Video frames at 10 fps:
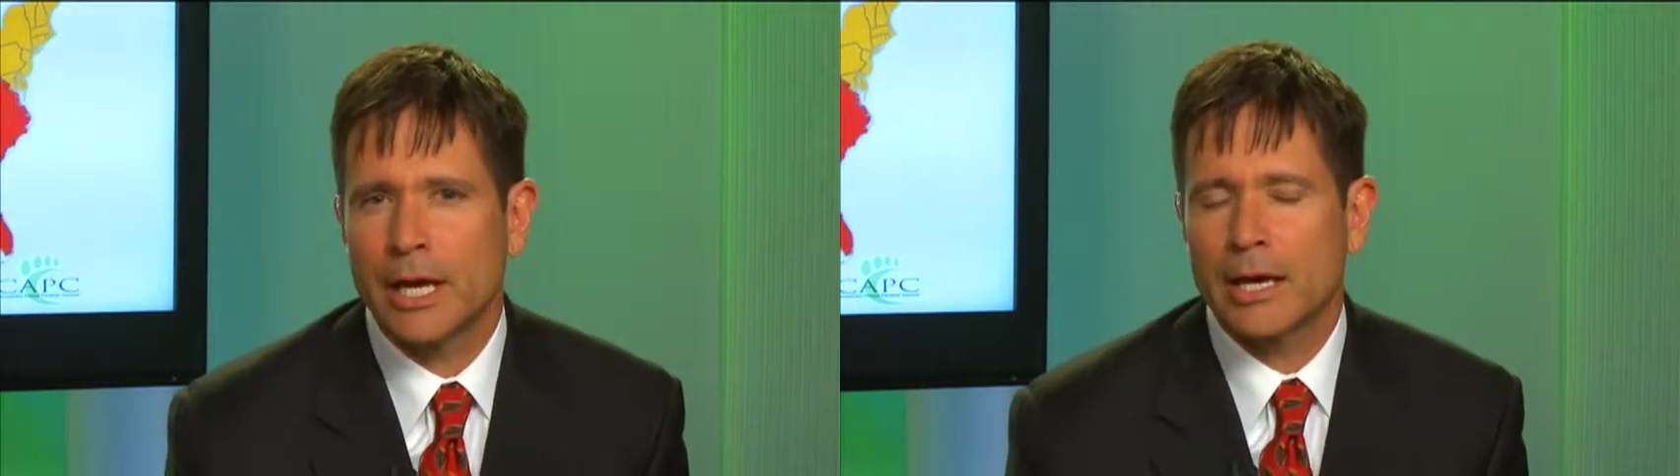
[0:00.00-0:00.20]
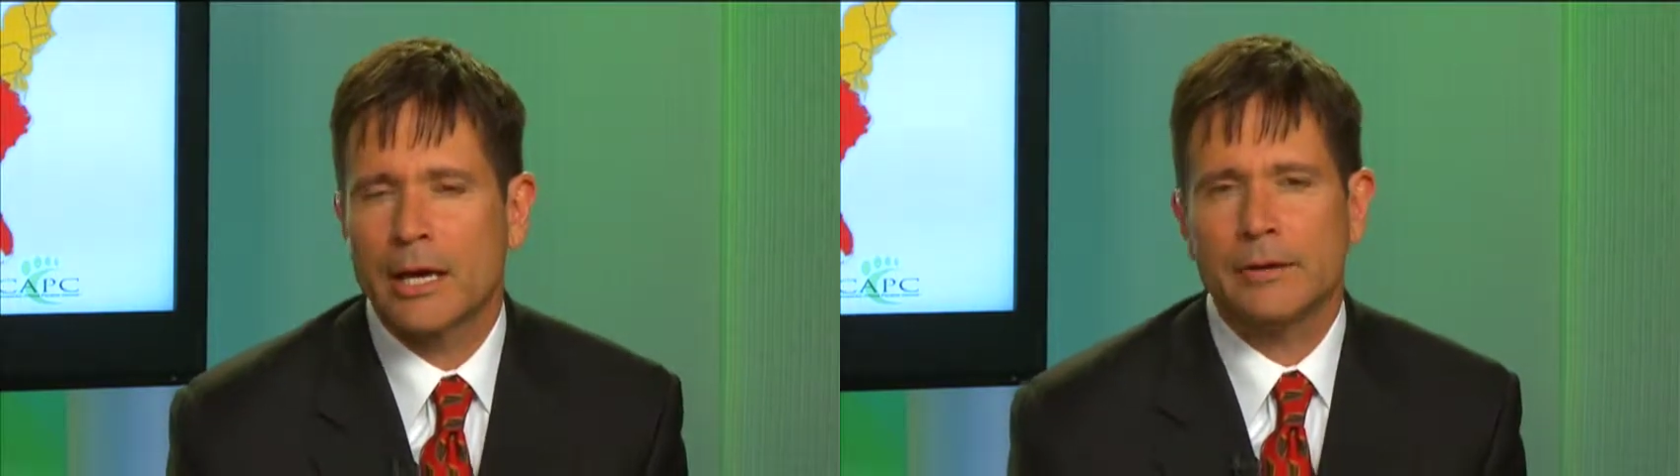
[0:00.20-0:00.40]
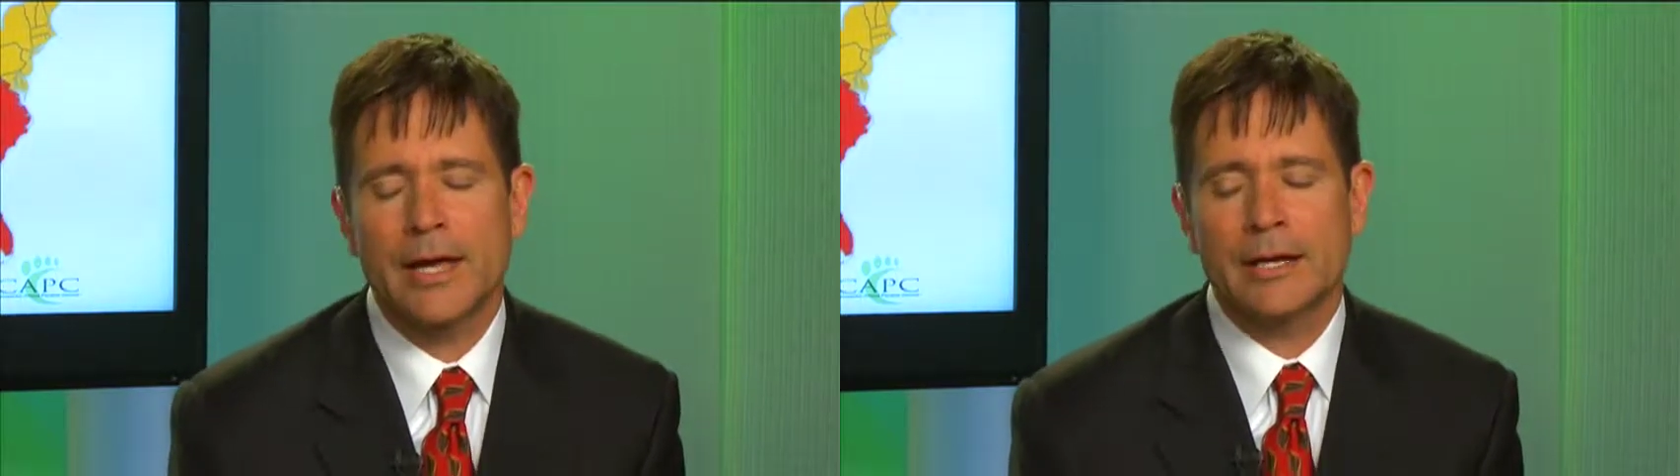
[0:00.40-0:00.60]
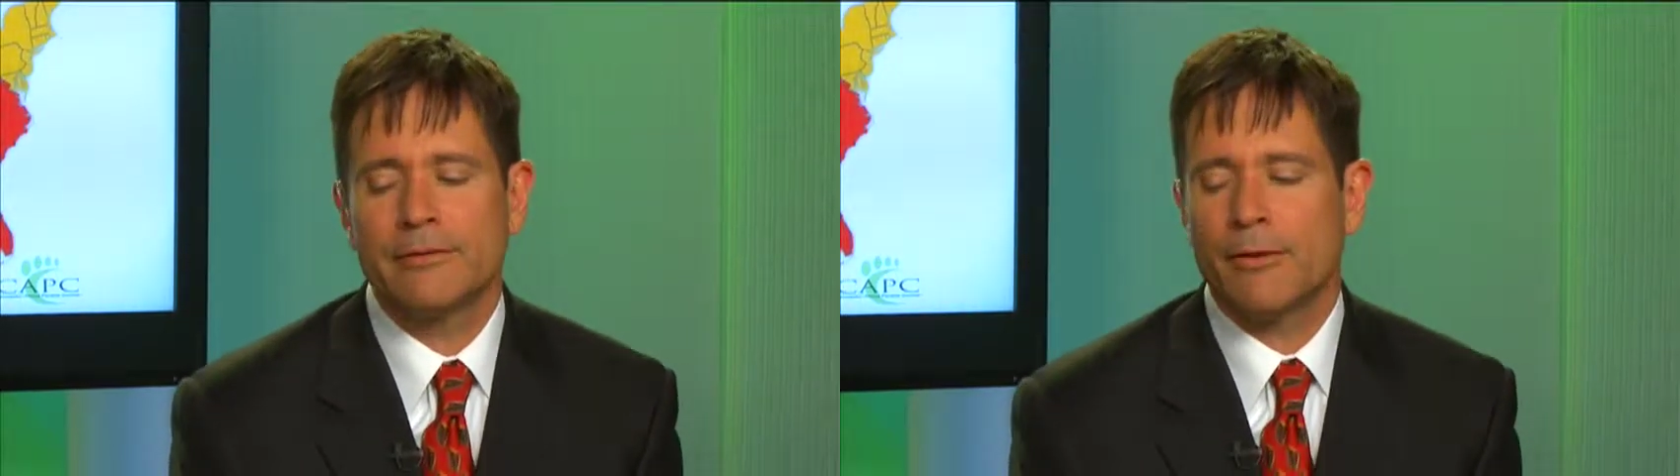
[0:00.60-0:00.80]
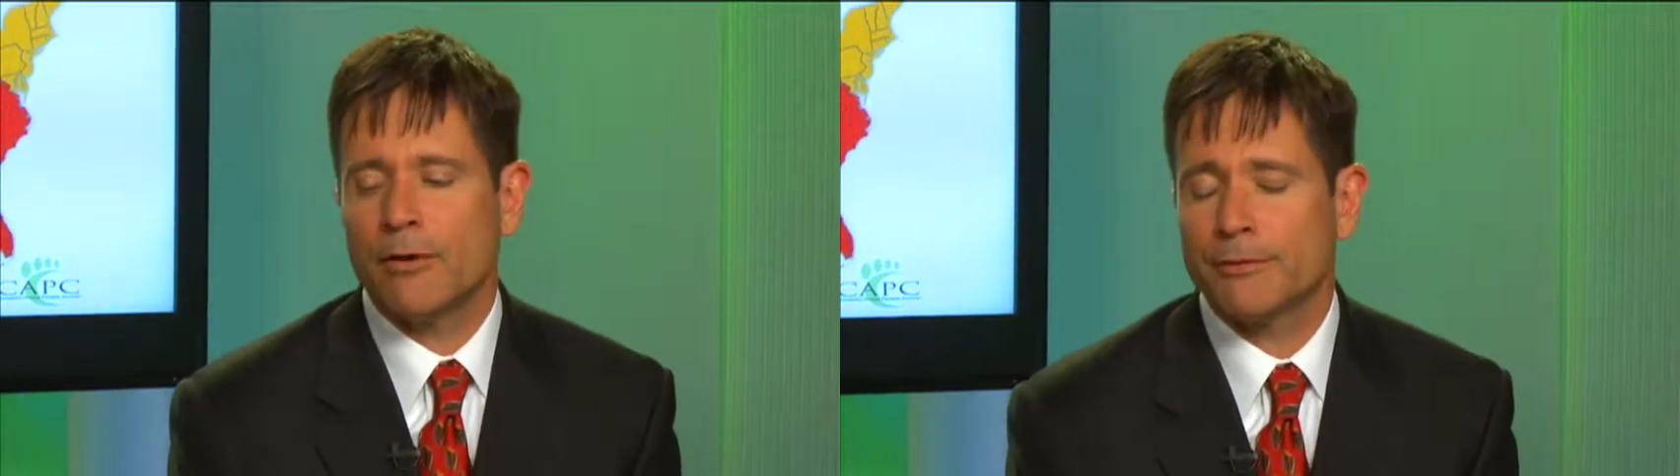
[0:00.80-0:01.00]
And that
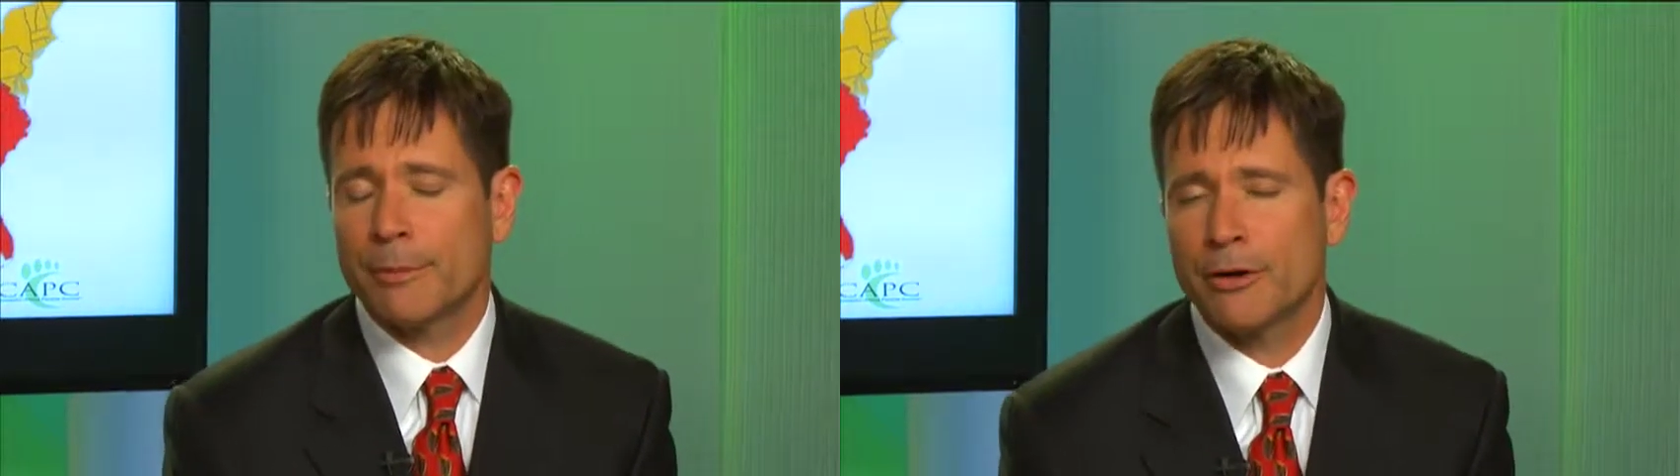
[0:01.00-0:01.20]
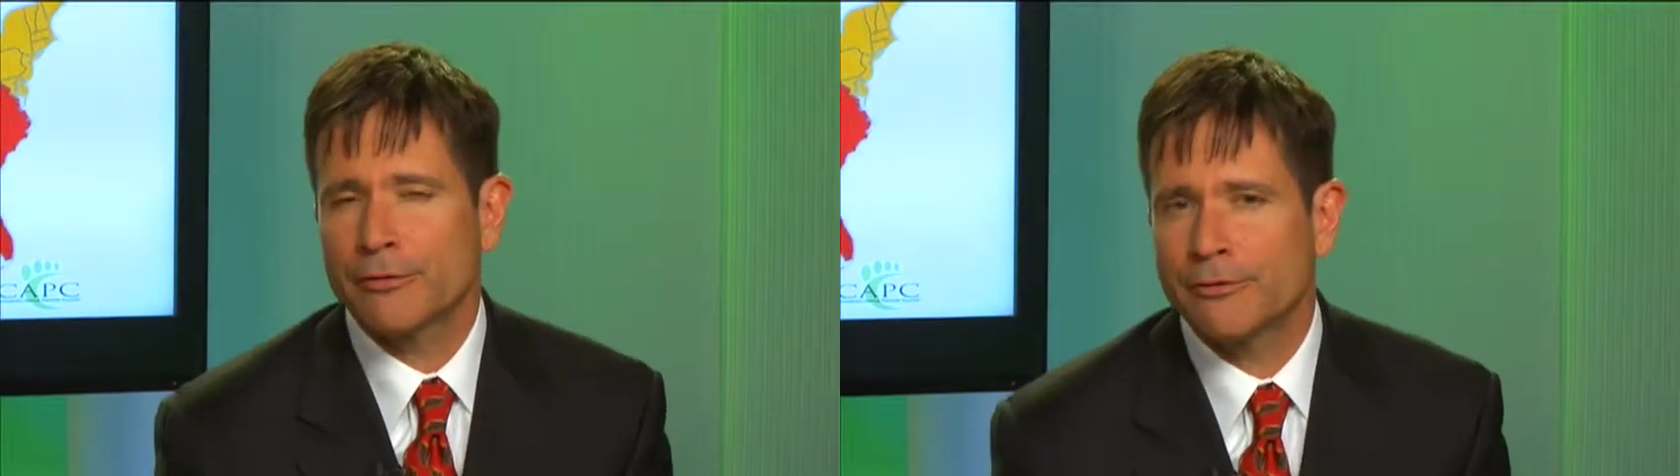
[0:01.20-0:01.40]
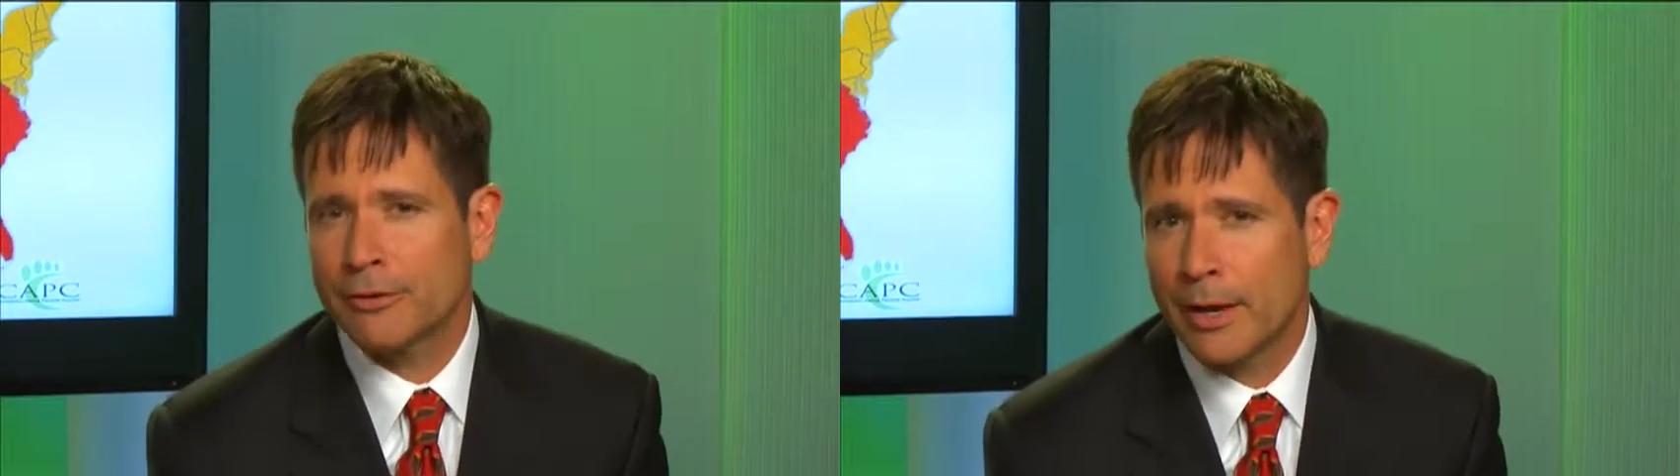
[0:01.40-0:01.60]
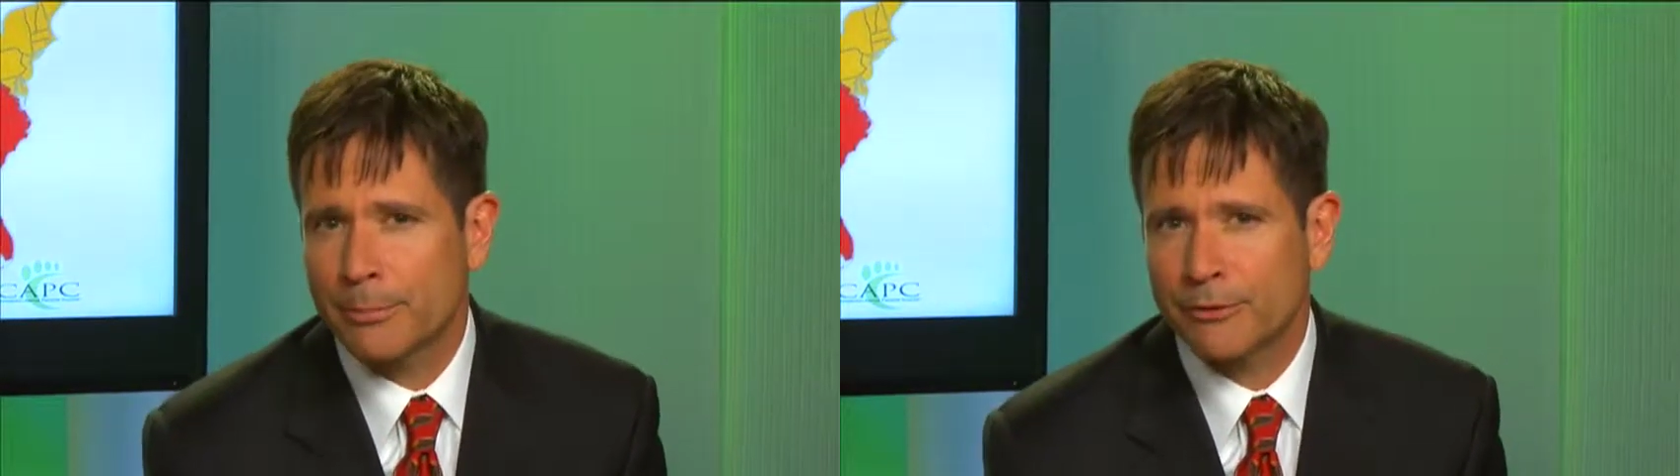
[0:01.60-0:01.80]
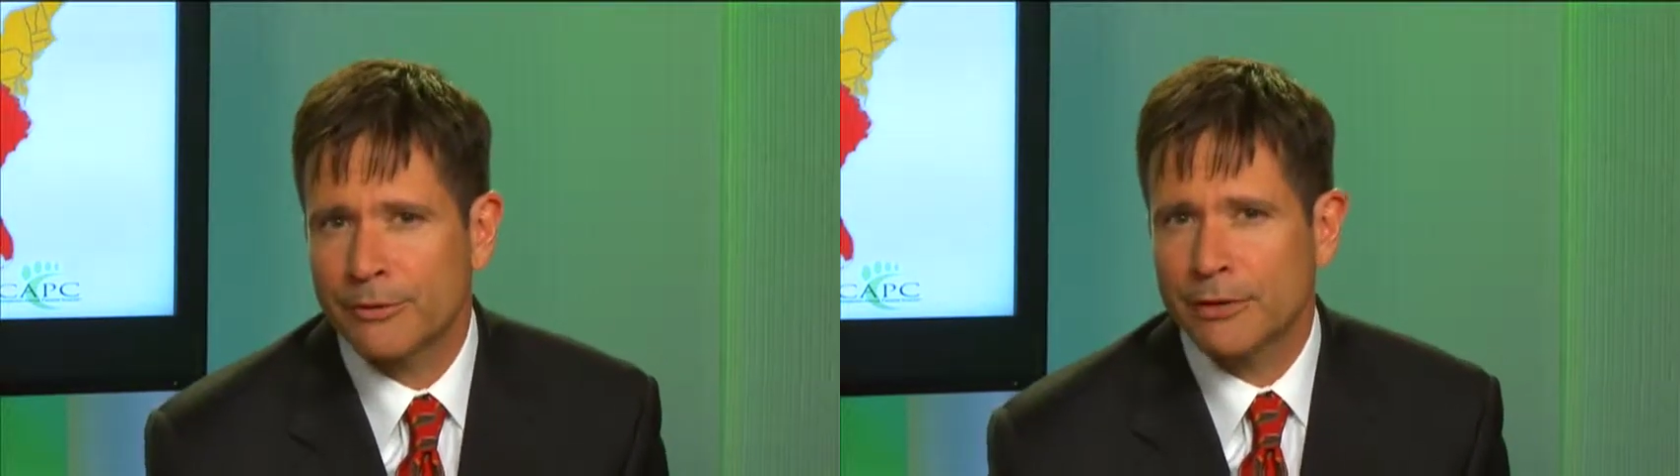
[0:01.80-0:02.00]
involves
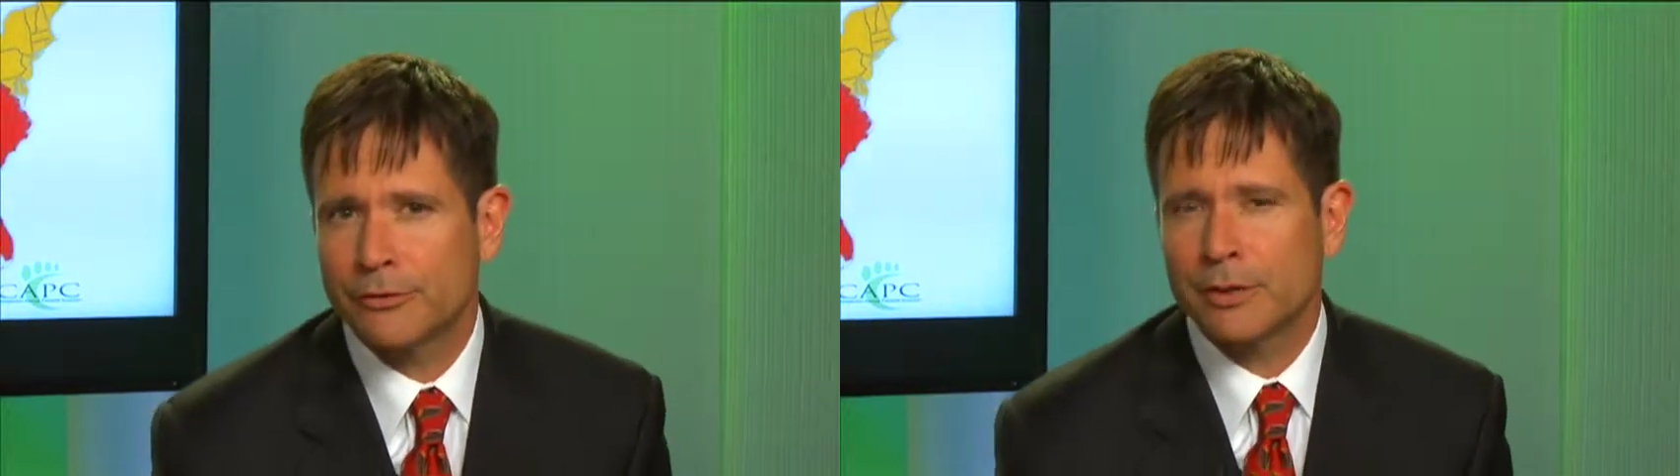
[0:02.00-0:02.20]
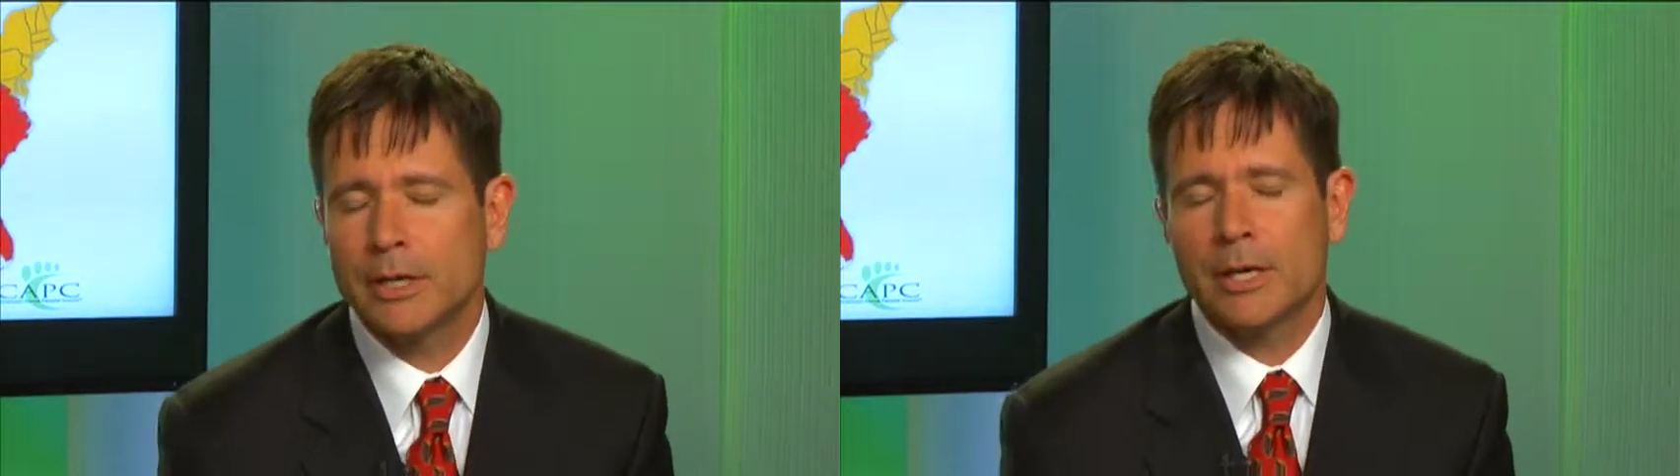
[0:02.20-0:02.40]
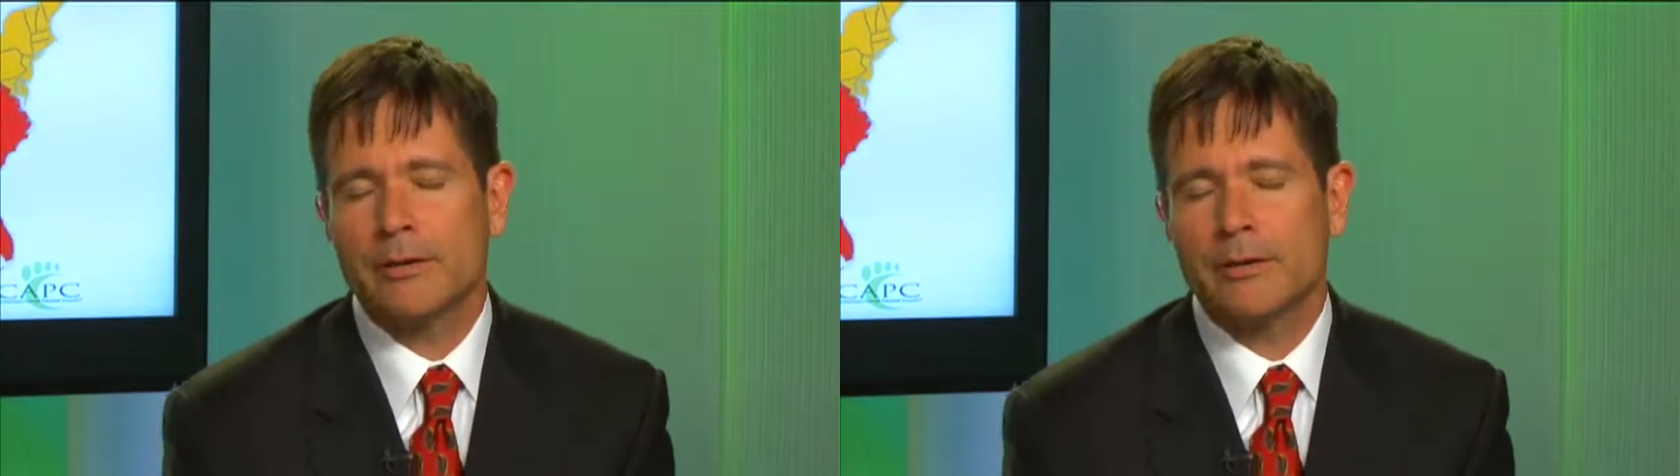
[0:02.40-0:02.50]
parasite prevention.